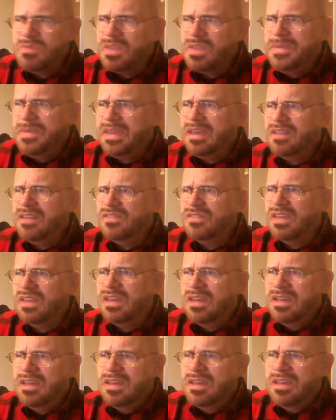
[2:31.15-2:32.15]
because
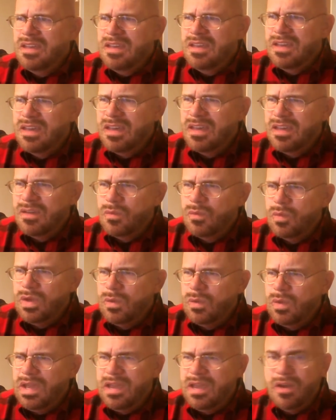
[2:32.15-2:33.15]

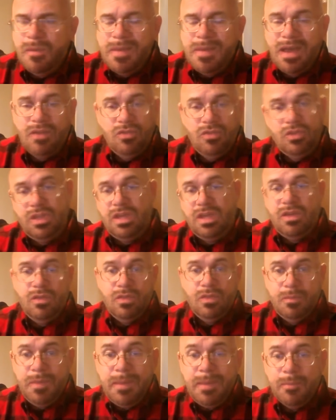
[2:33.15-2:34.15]
we hear about the
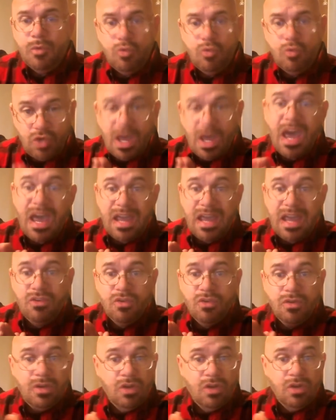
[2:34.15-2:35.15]
people who died
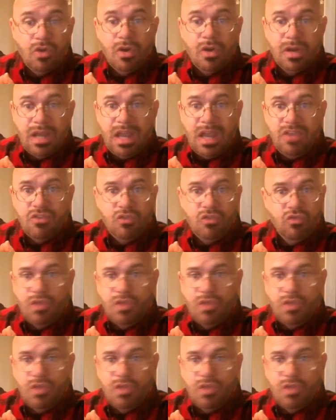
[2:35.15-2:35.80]
during the Dark Ages.